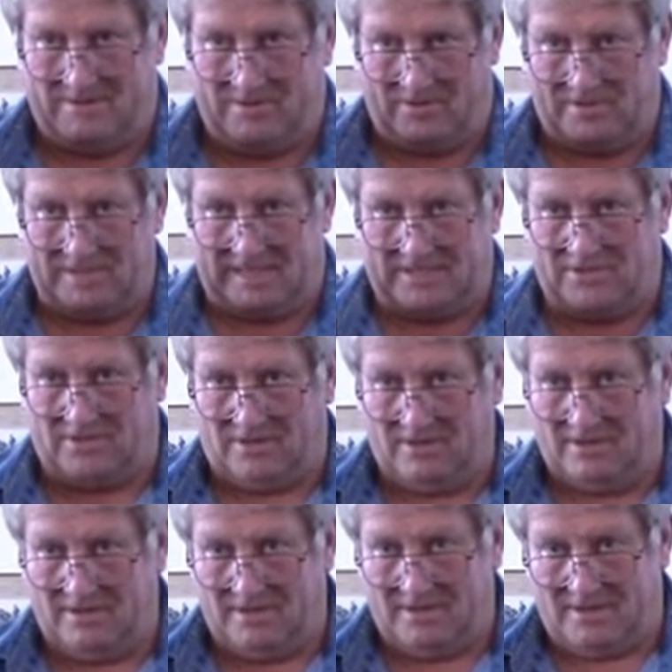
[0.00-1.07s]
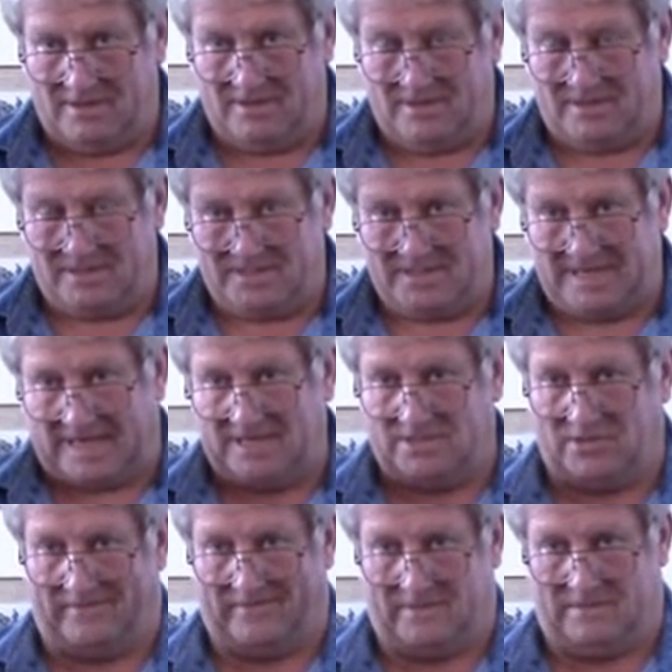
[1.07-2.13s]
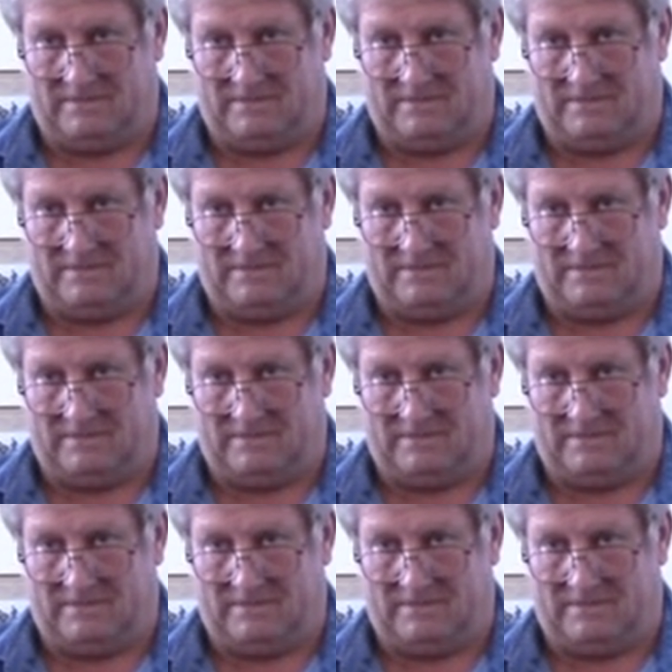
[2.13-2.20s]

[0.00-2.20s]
not Dettol. Stay soft.